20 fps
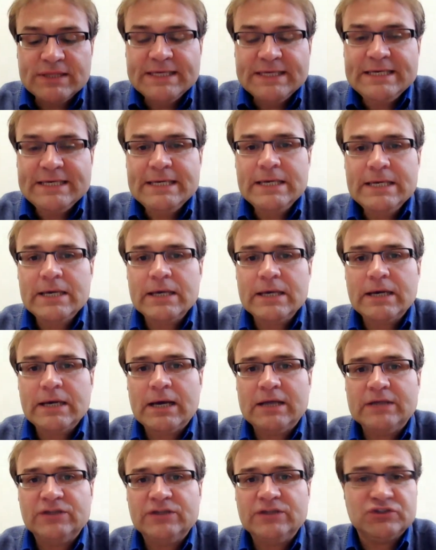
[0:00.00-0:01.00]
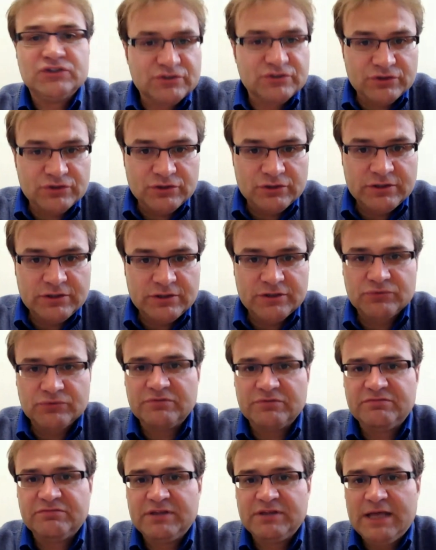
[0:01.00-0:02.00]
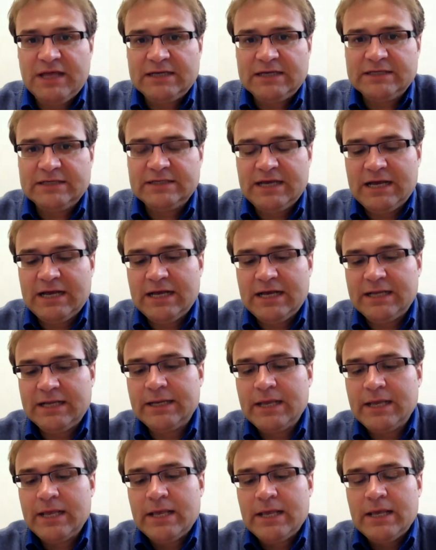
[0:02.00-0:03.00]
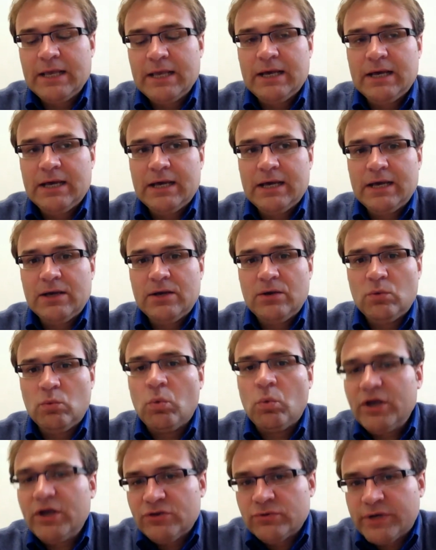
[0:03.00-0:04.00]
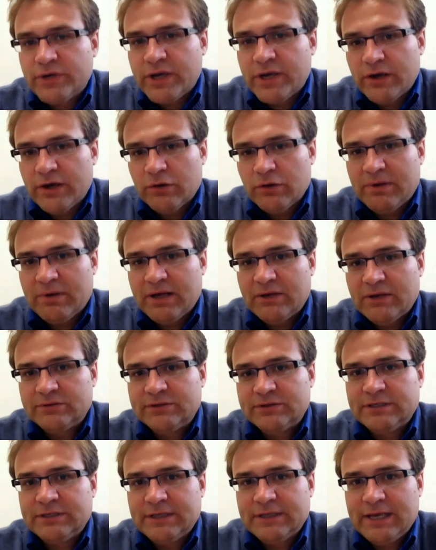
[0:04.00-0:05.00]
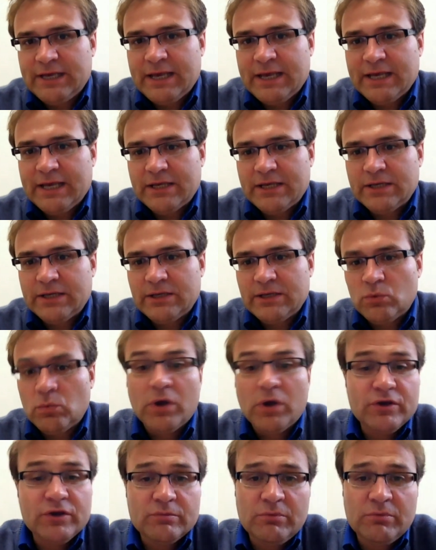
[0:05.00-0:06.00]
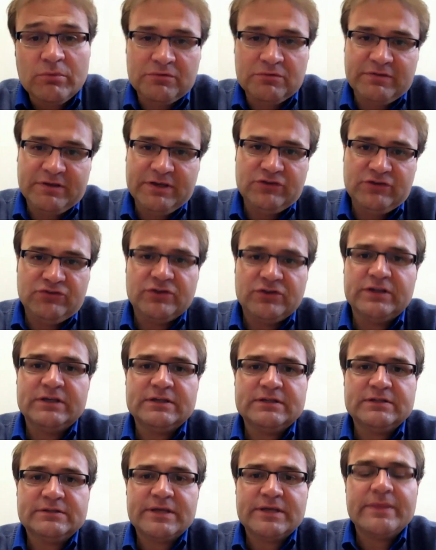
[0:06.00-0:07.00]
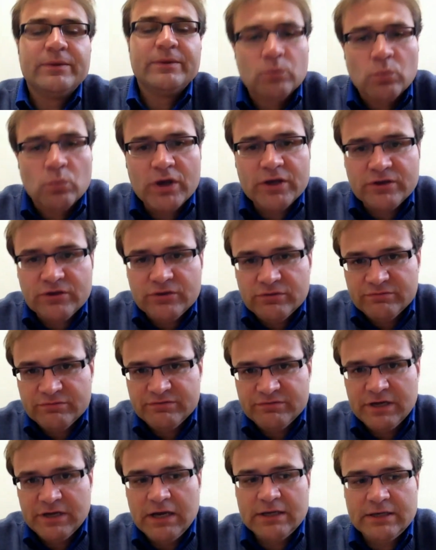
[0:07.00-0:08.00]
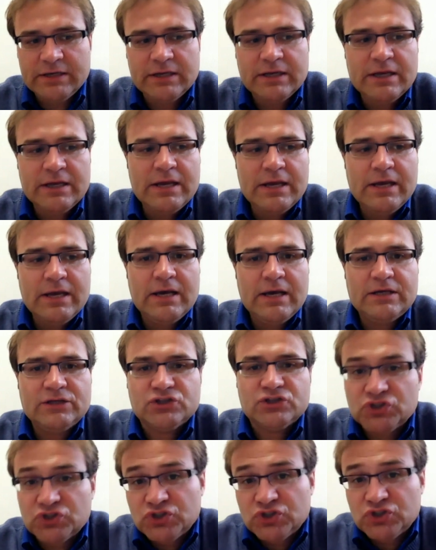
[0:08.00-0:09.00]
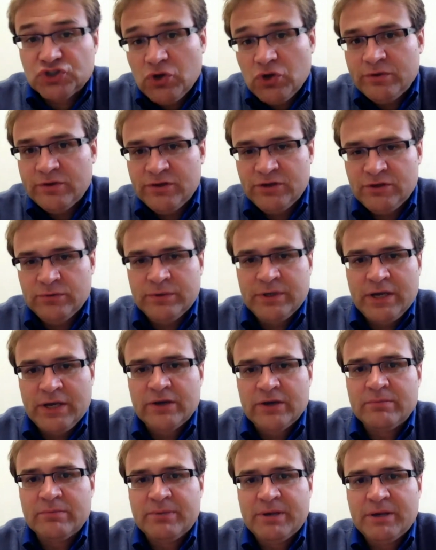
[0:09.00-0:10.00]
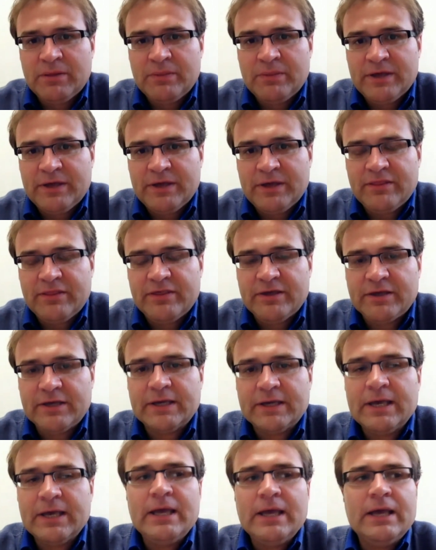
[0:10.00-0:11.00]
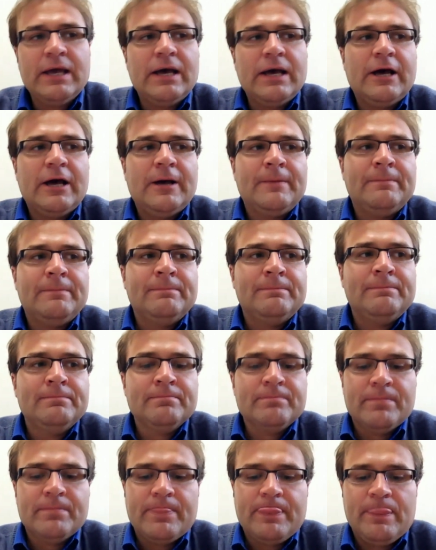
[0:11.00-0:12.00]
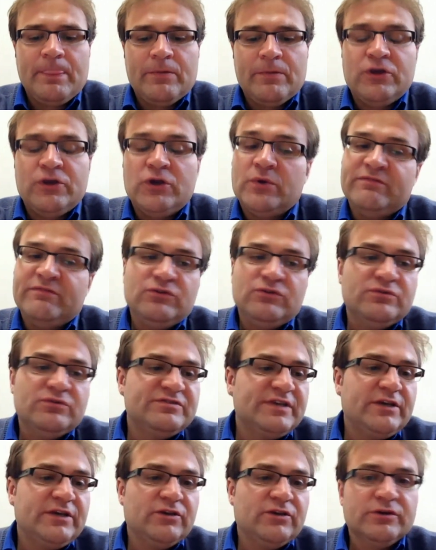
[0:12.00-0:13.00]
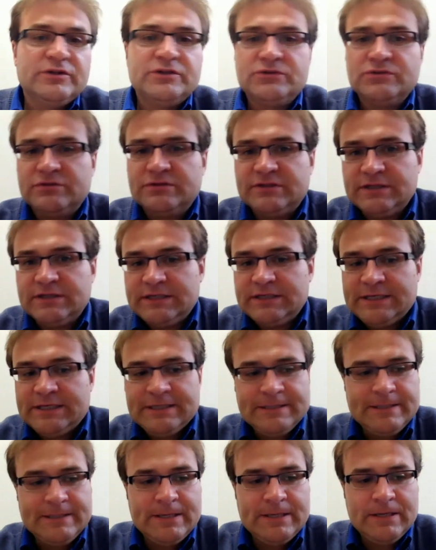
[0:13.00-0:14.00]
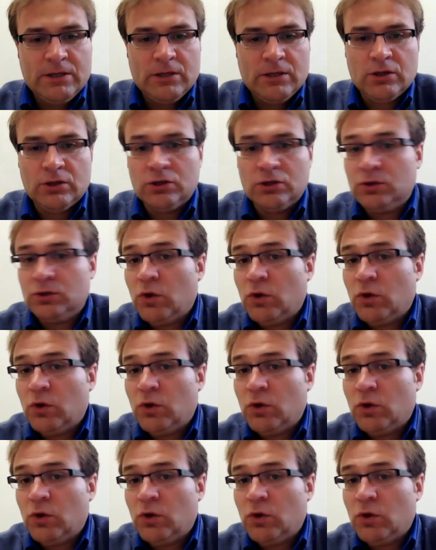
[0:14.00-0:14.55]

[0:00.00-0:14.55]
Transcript: really discern and reflect on what you care about and what your motivation is, and then what you've done to show that you care about that thing. If you say you're interested in